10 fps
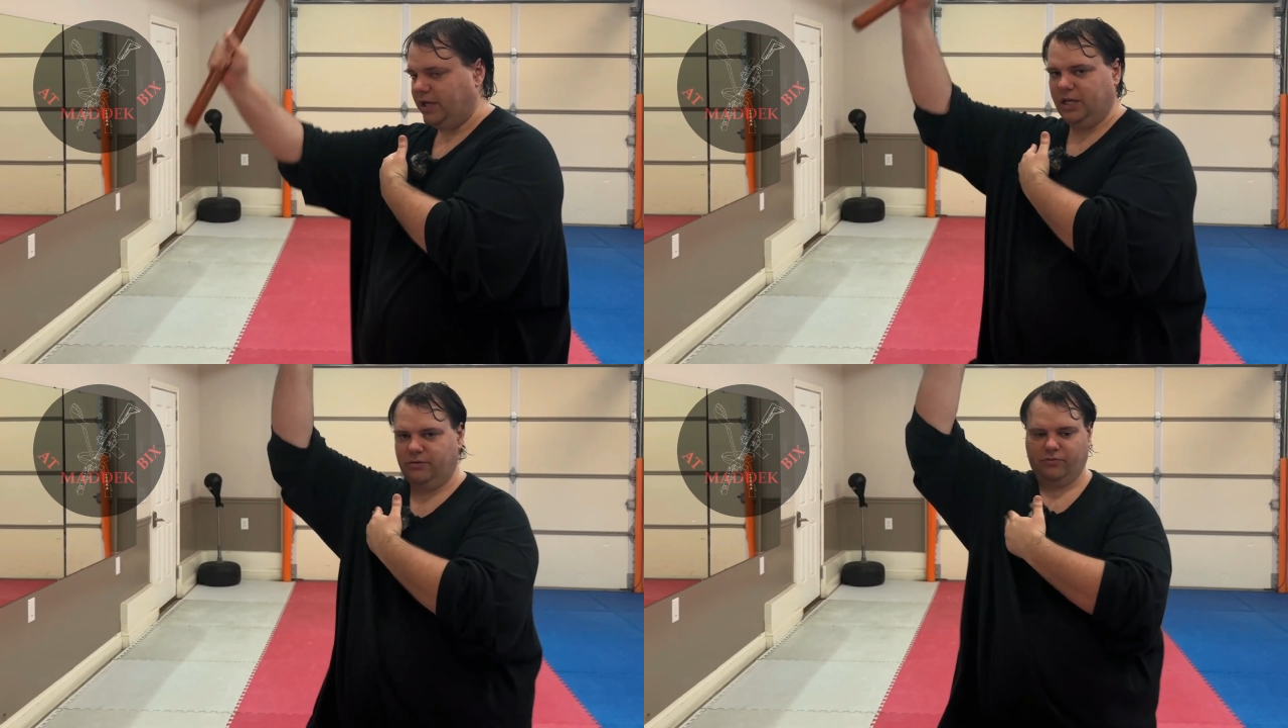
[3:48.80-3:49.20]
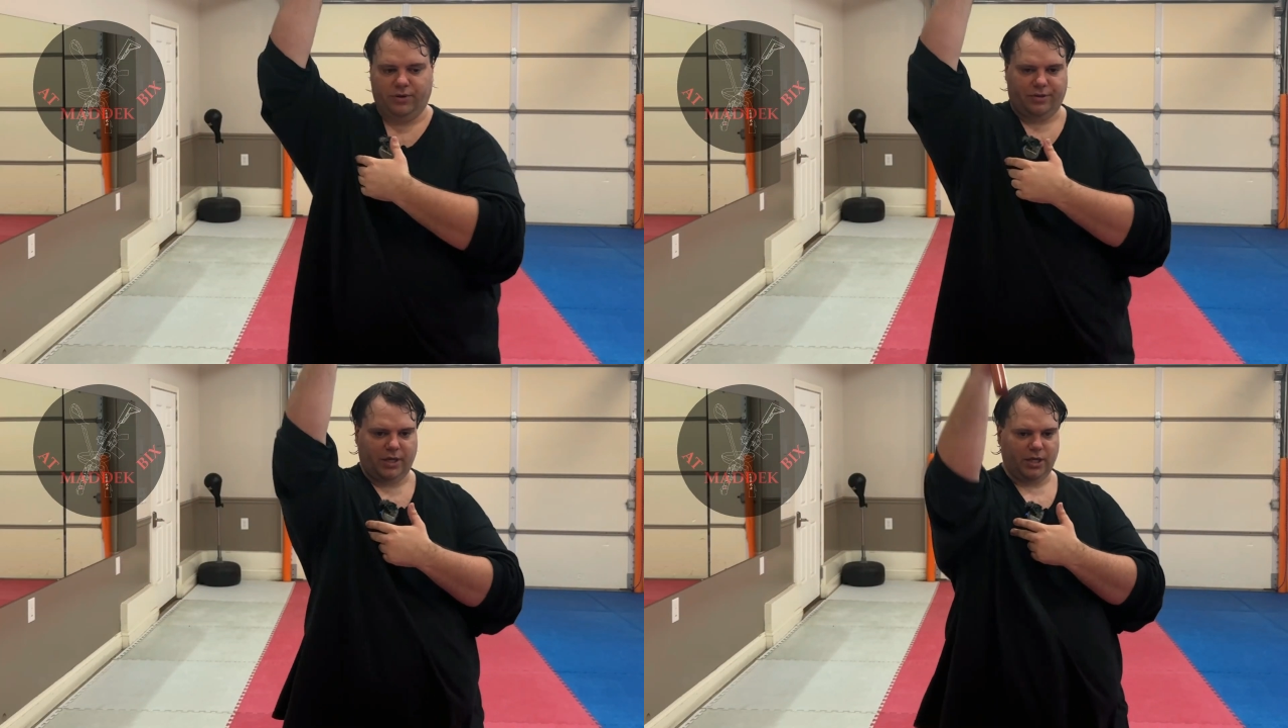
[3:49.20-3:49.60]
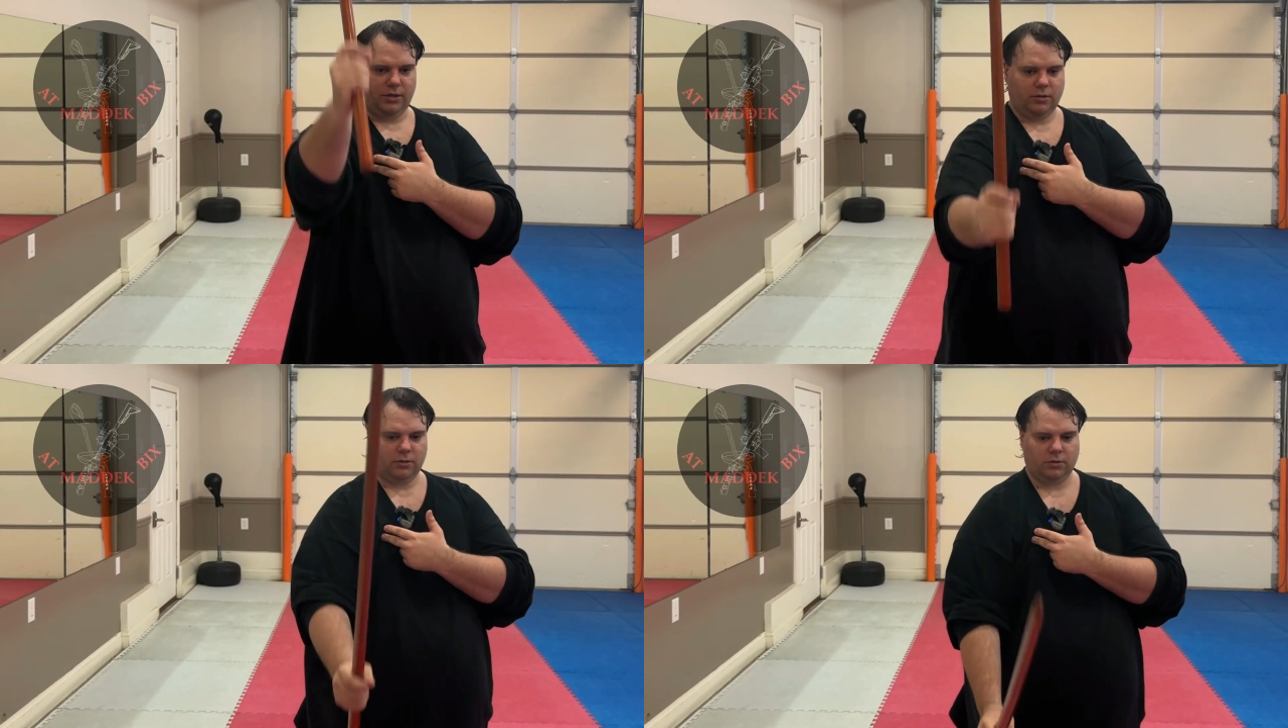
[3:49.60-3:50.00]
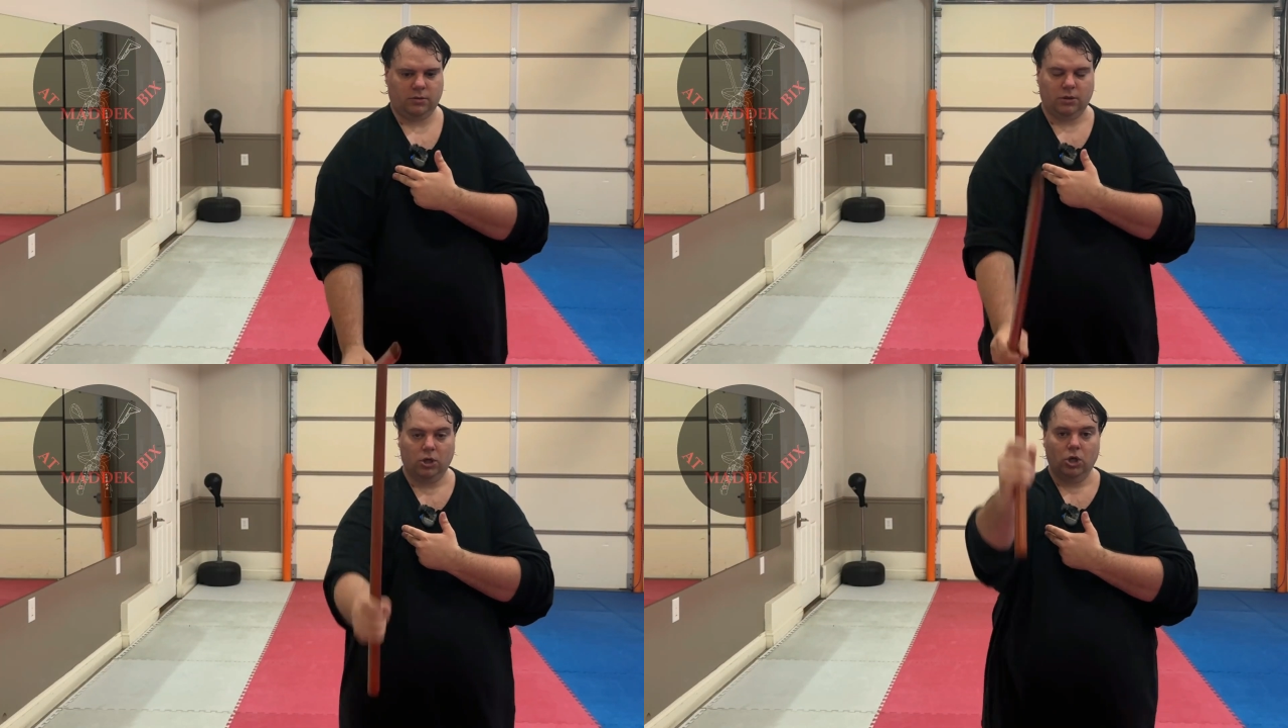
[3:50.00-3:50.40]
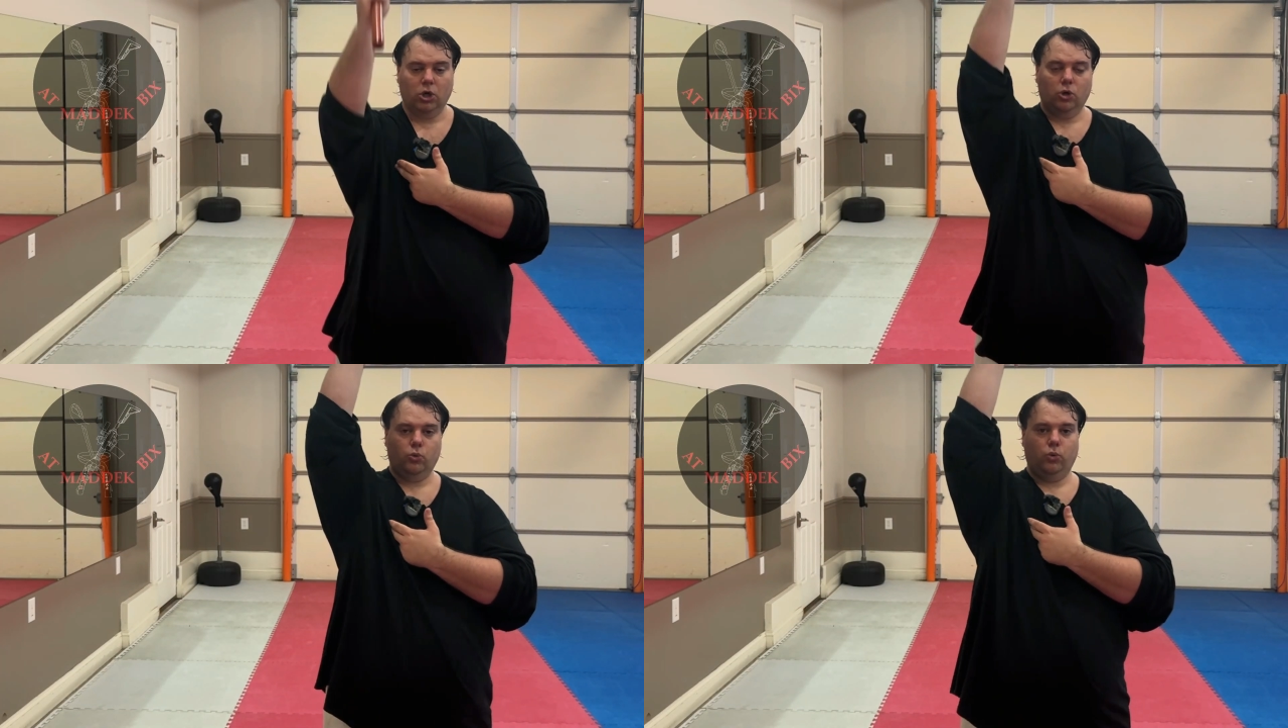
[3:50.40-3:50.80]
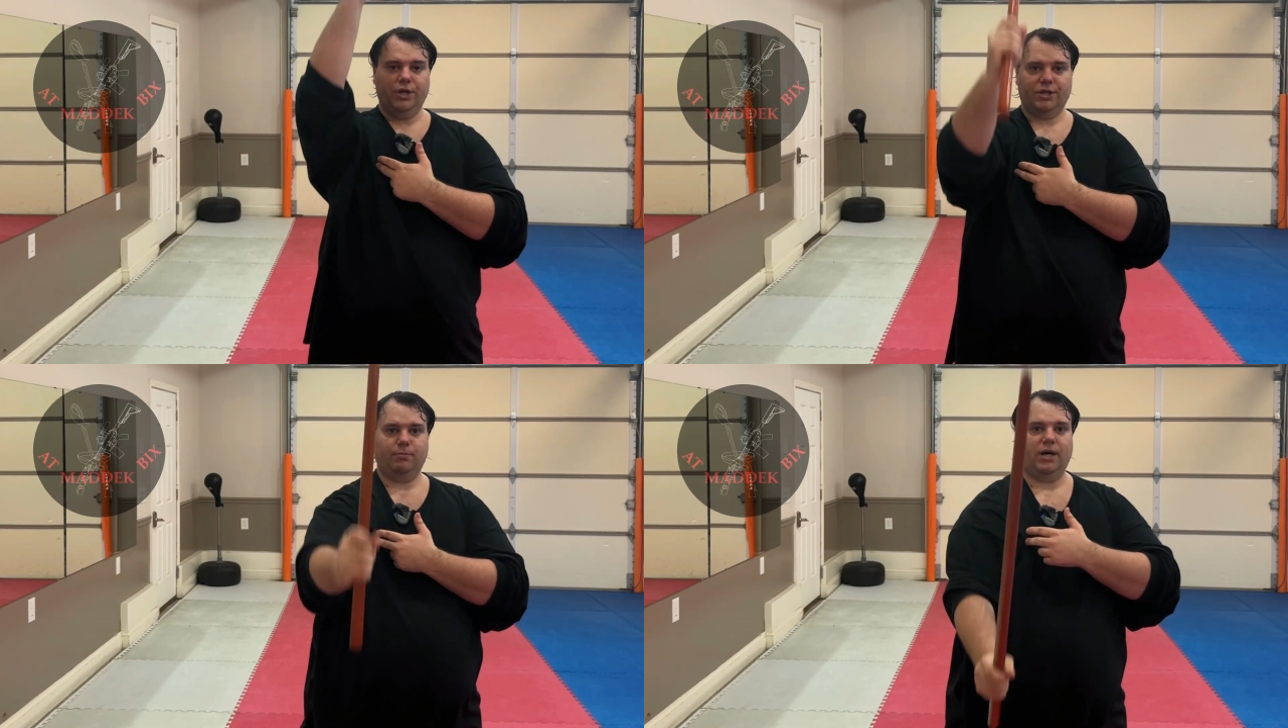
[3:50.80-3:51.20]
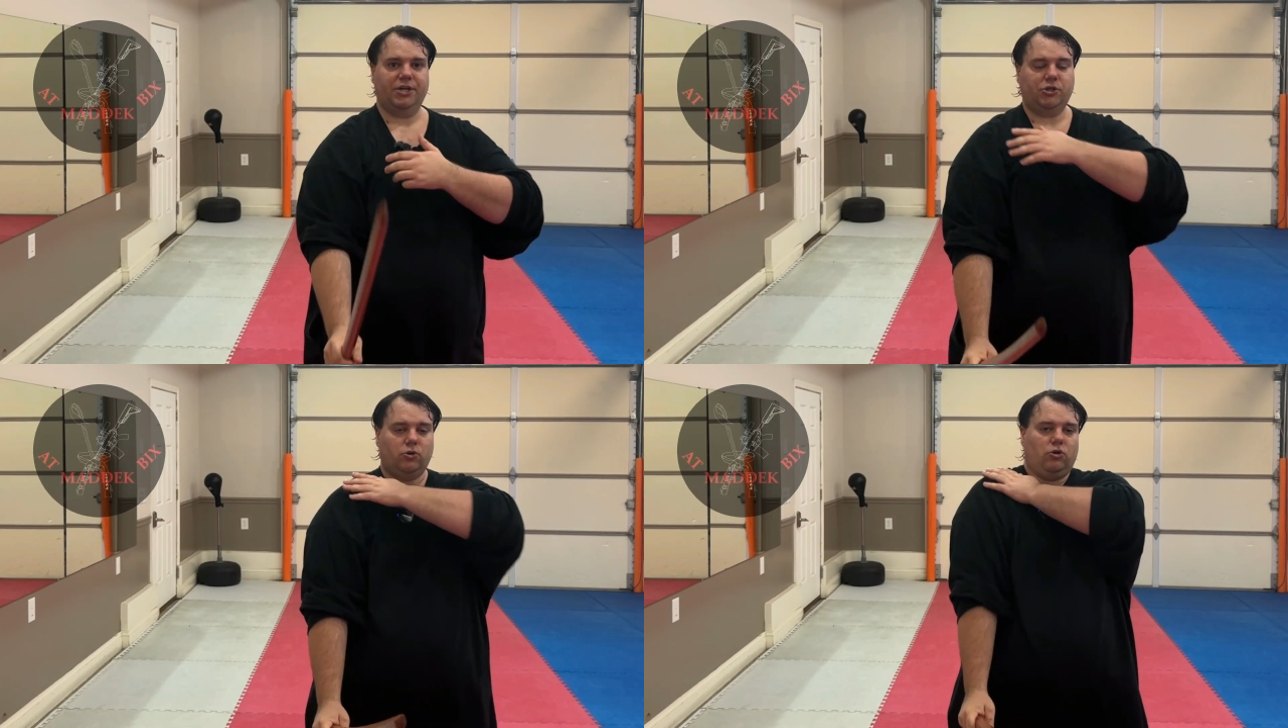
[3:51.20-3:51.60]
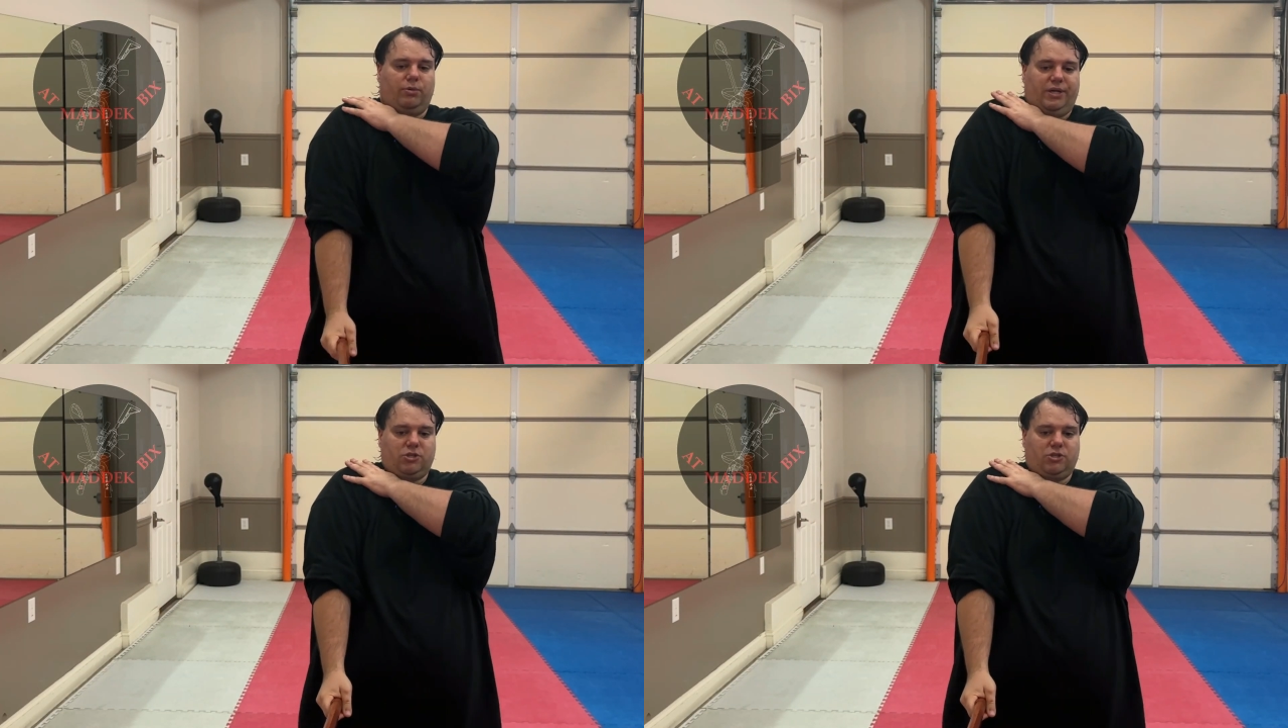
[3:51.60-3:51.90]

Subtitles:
everything with my shoulder blade.